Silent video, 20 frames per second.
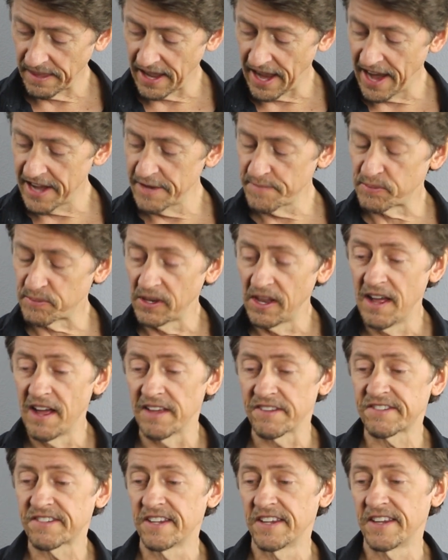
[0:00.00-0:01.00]
80
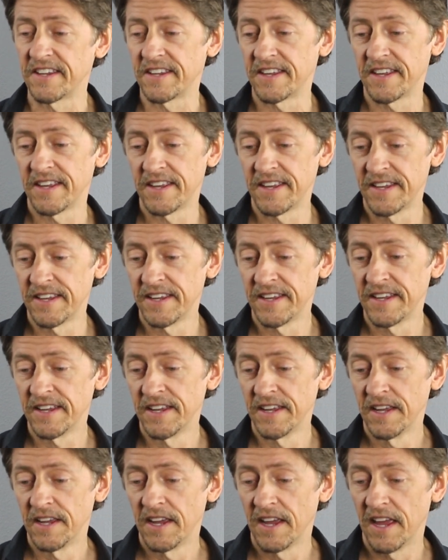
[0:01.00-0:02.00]
plus.
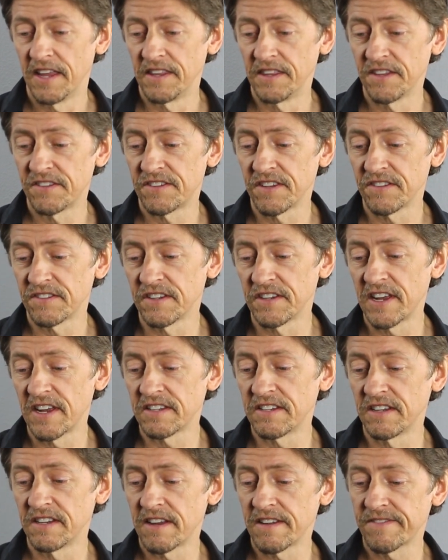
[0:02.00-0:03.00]
And this is the
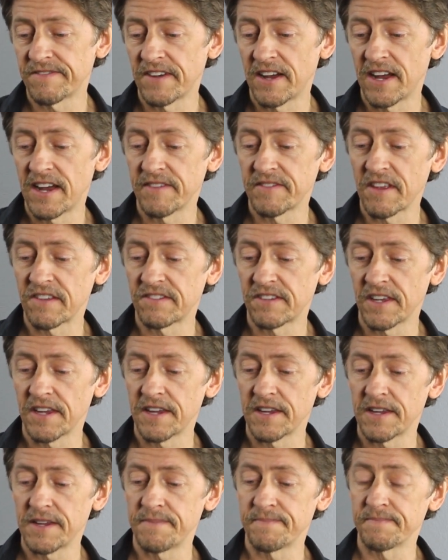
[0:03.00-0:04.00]
1995, they
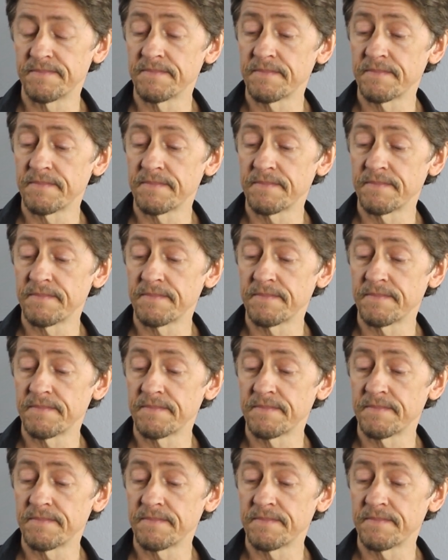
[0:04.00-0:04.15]
say.